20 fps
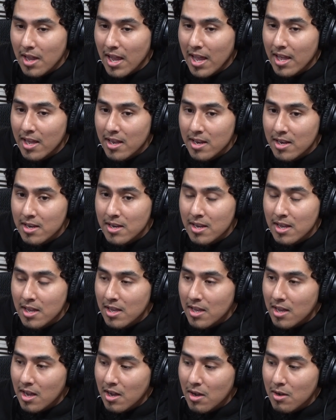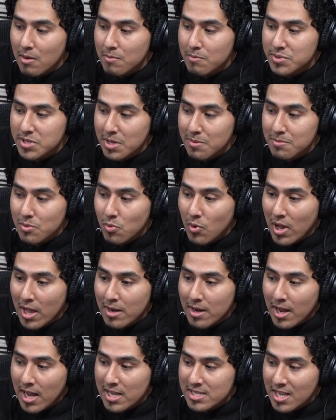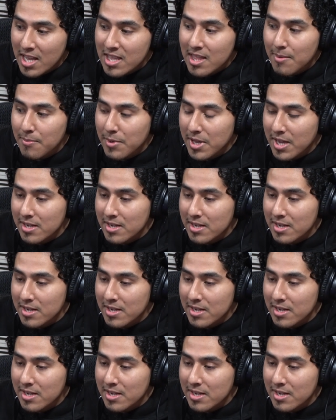And when I say that